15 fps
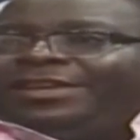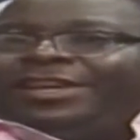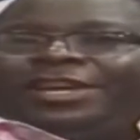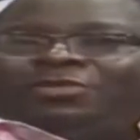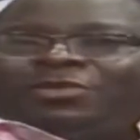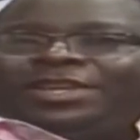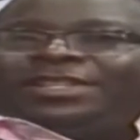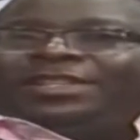It
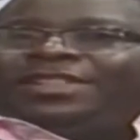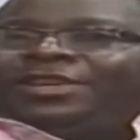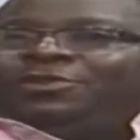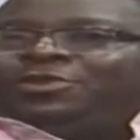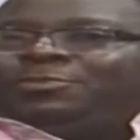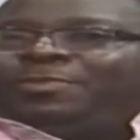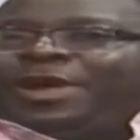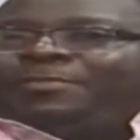was in the
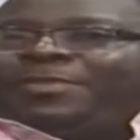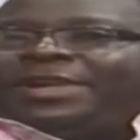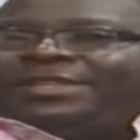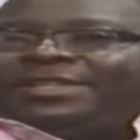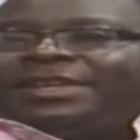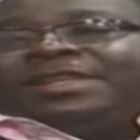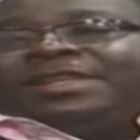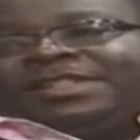
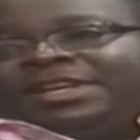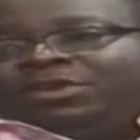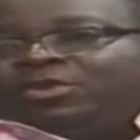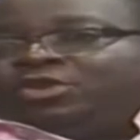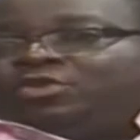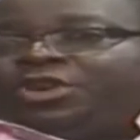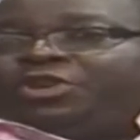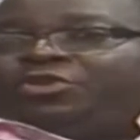newspapers that he
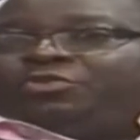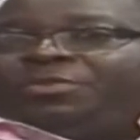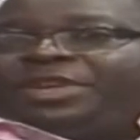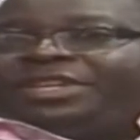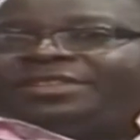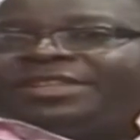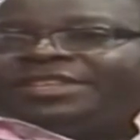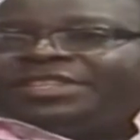was going to
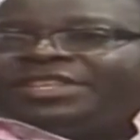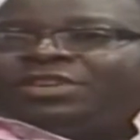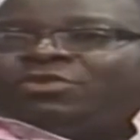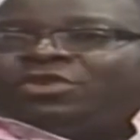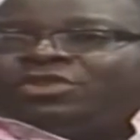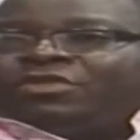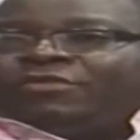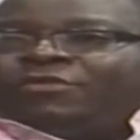meet the
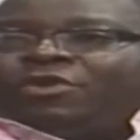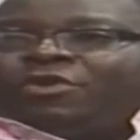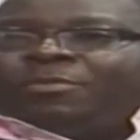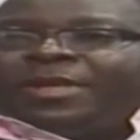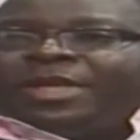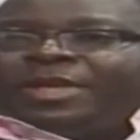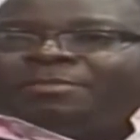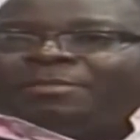CEOs of all
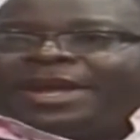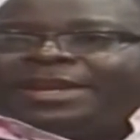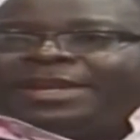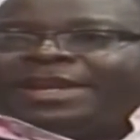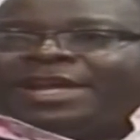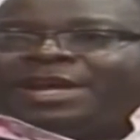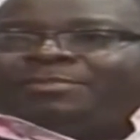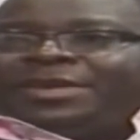
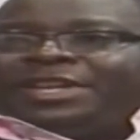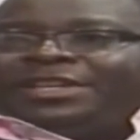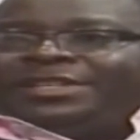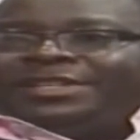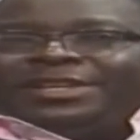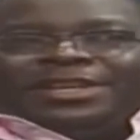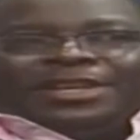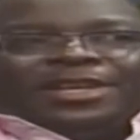mining
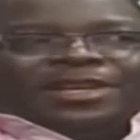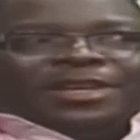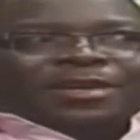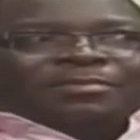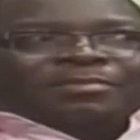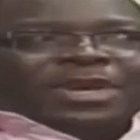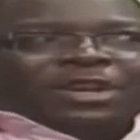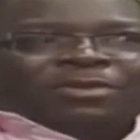companies,
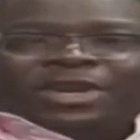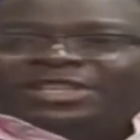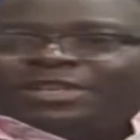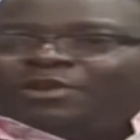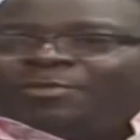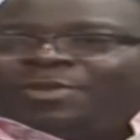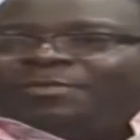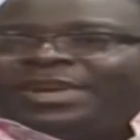but
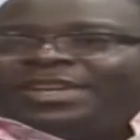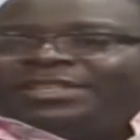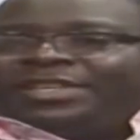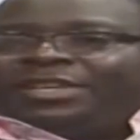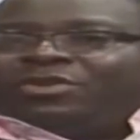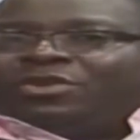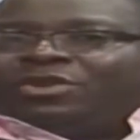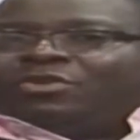Luanshya Mines
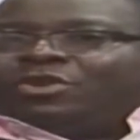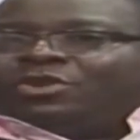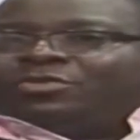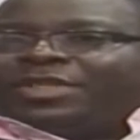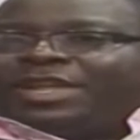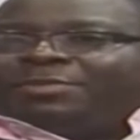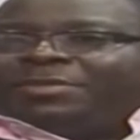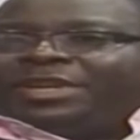did not go to
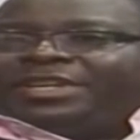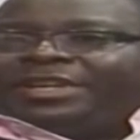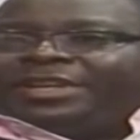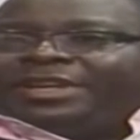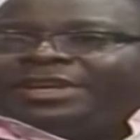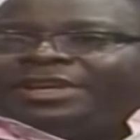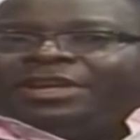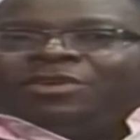that meeting.
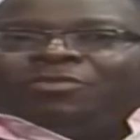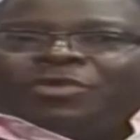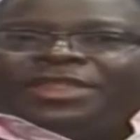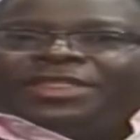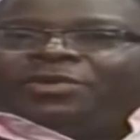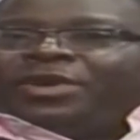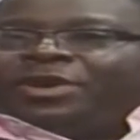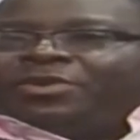When
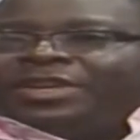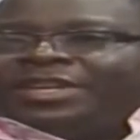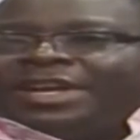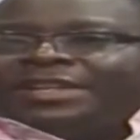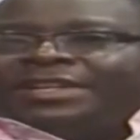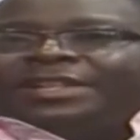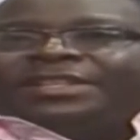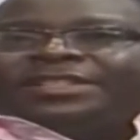they were
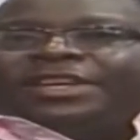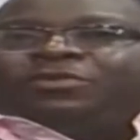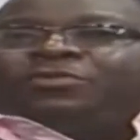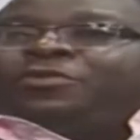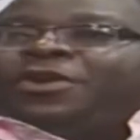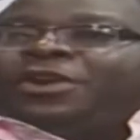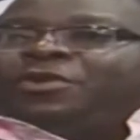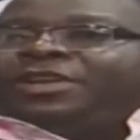contacted, they said
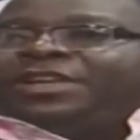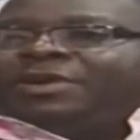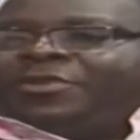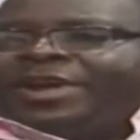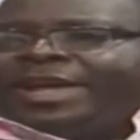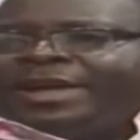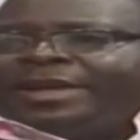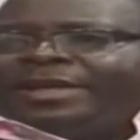we were not
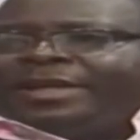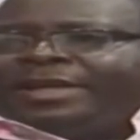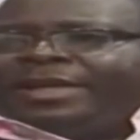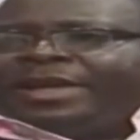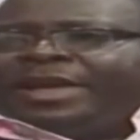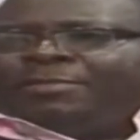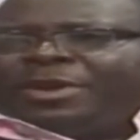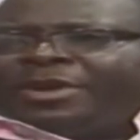aware
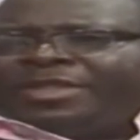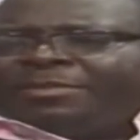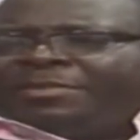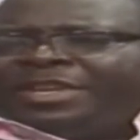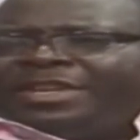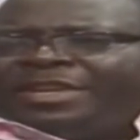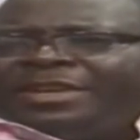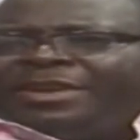about the
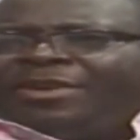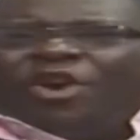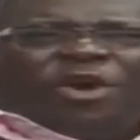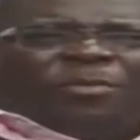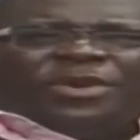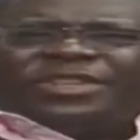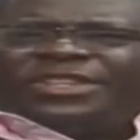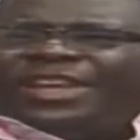meeting.
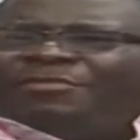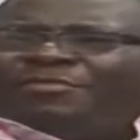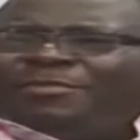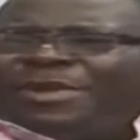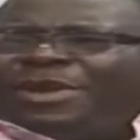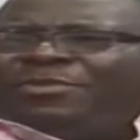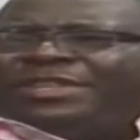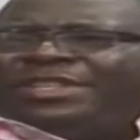
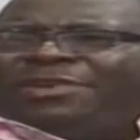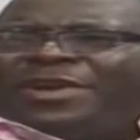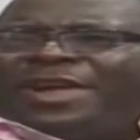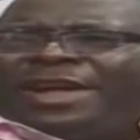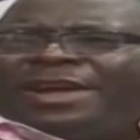Everybody was aware.